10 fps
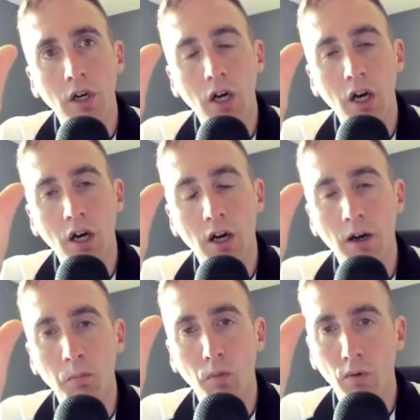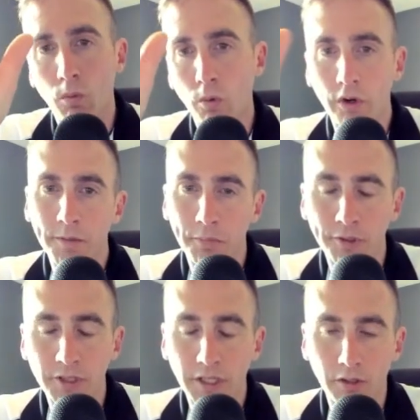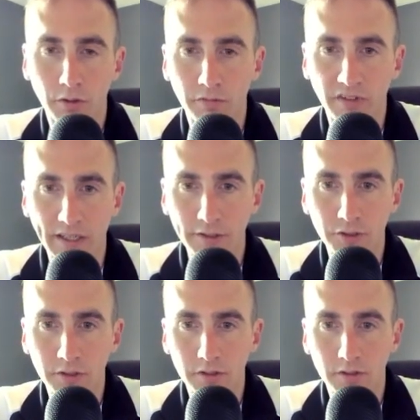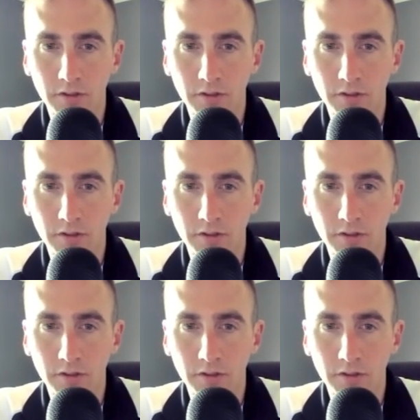one particular vector